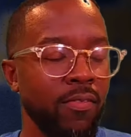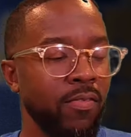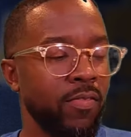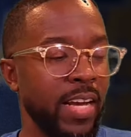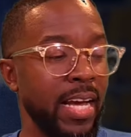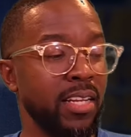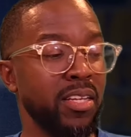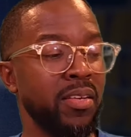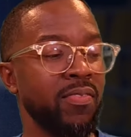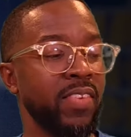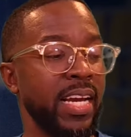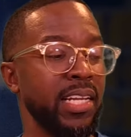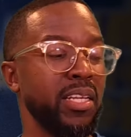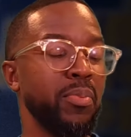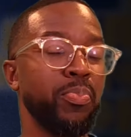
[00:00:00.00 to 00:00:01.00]

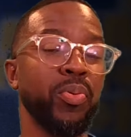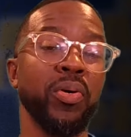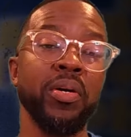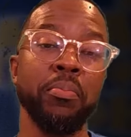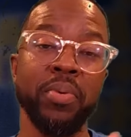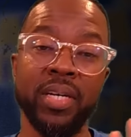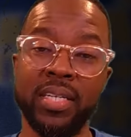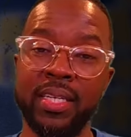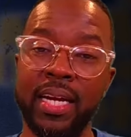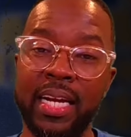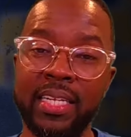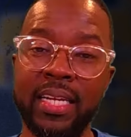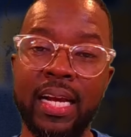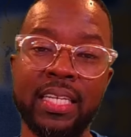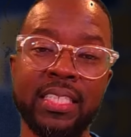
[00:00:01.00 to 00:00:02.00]
valid point, but
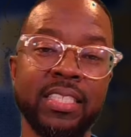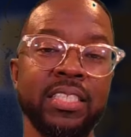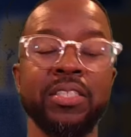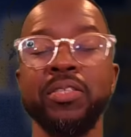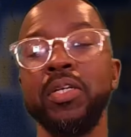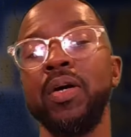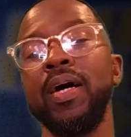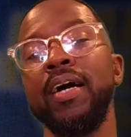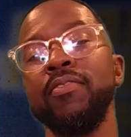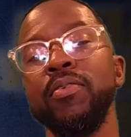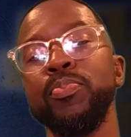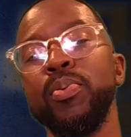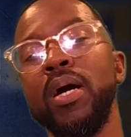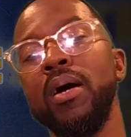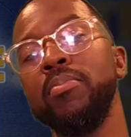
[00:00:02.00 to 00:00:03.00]
I still don't have a
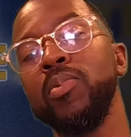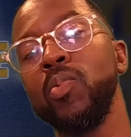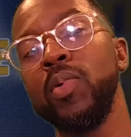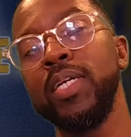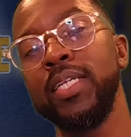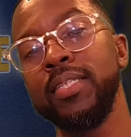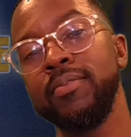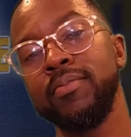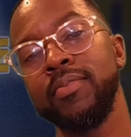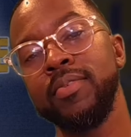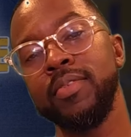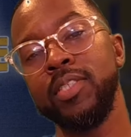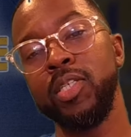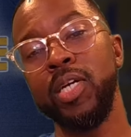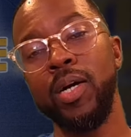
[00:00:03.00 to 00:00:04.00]
problem with it.
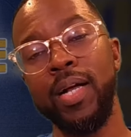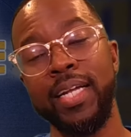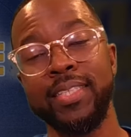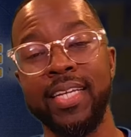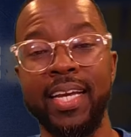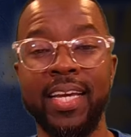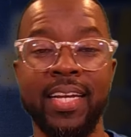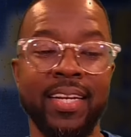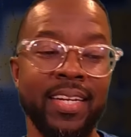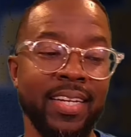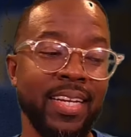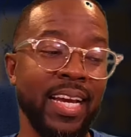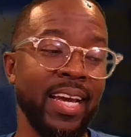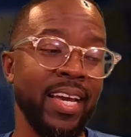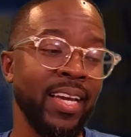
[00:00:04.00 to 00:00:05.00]
At the end of the
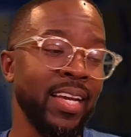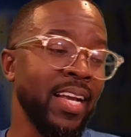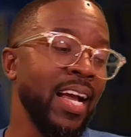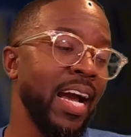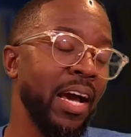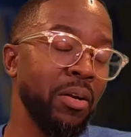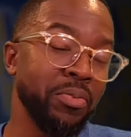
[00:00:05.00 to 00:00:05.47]
day, I don't